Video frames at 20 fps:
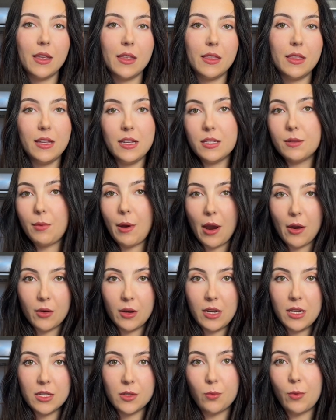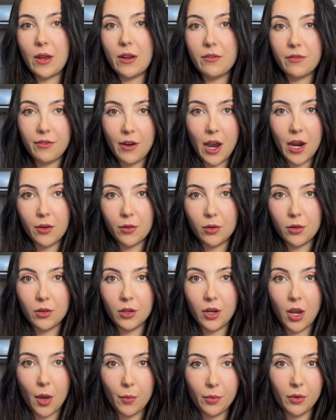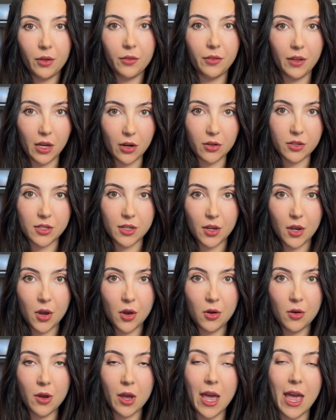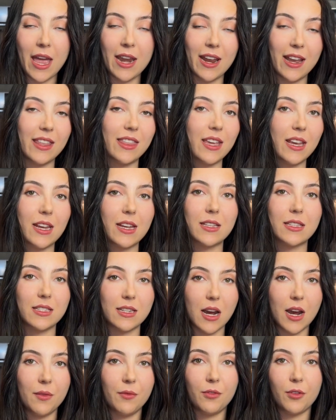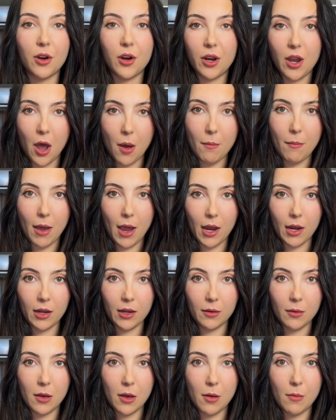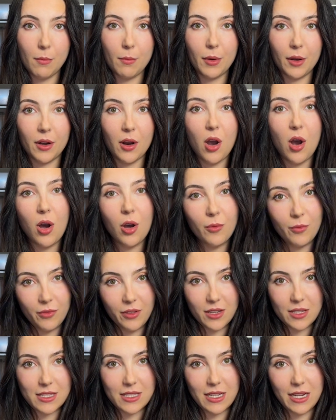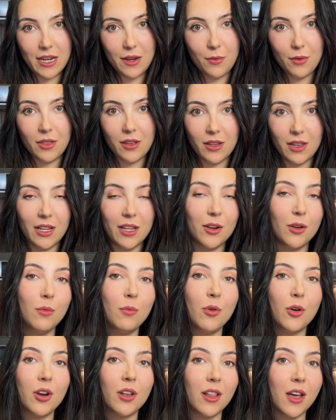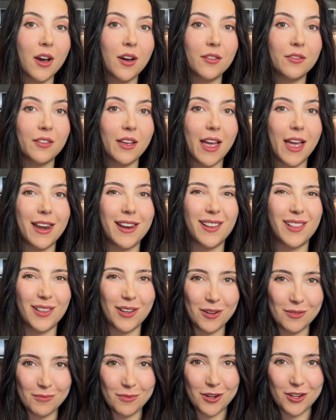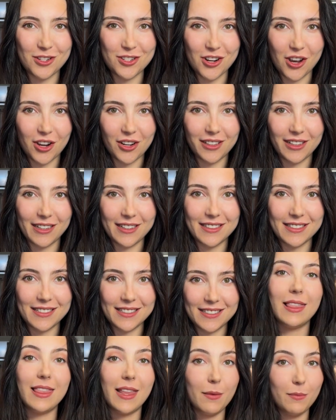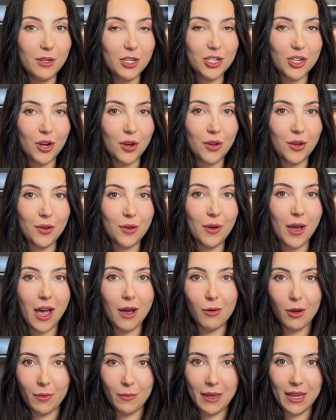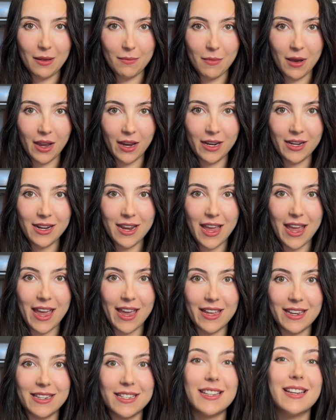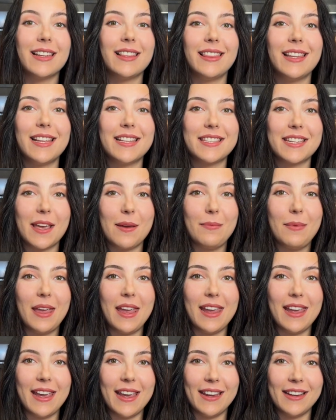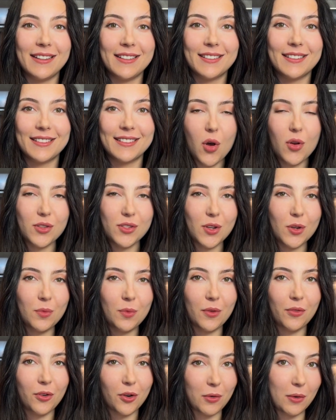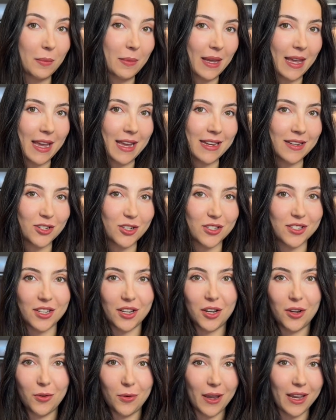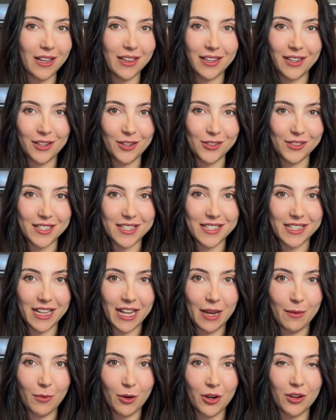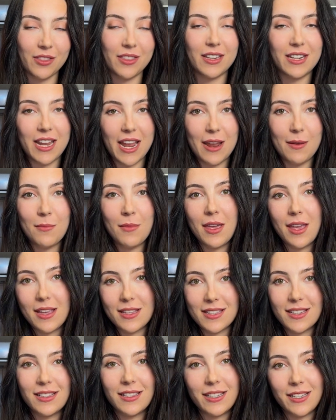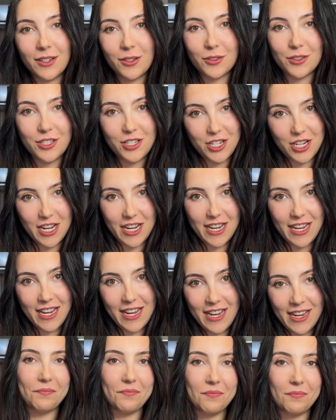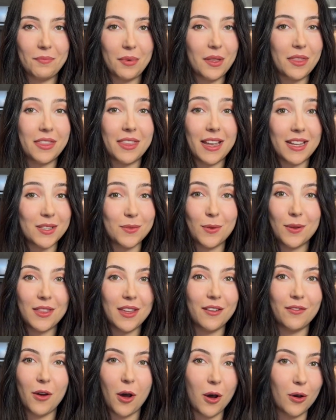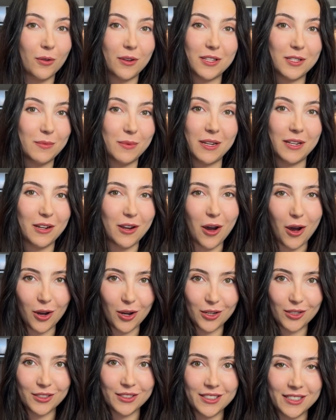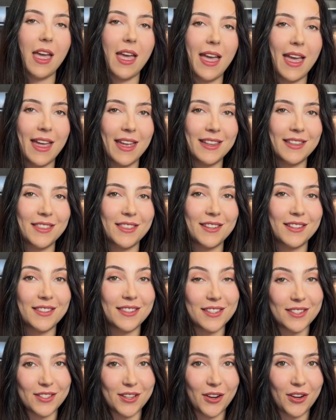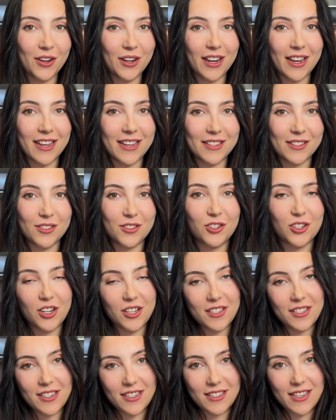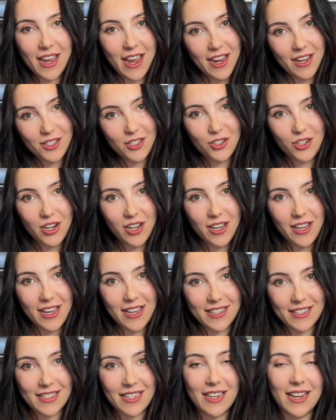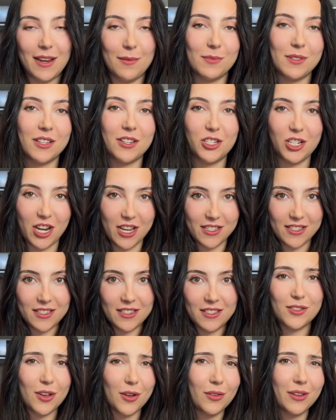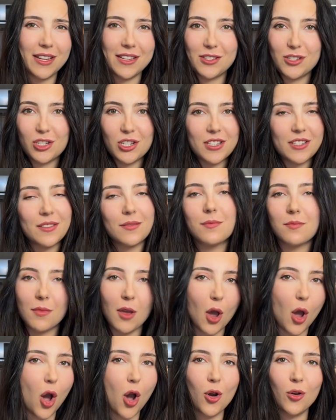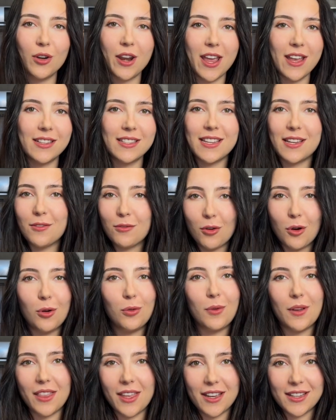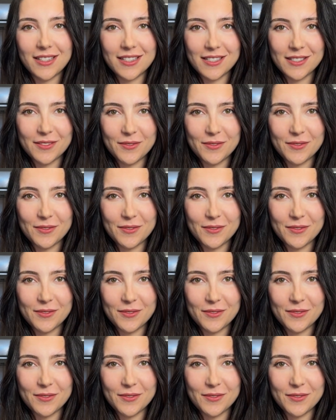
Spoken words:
These brownies went viral a couple of years ago, and I think it's time for a comeback. But obviously with a little more love and a lot more chocolate. Let me show you how I make mine, and let's get baking. Also, before we begin, just a quick little disclaimer. The name is a little cheeky, but that's what they've always been called, and the dessert is just as extra as the name suggests. So let's just own it and roll with it.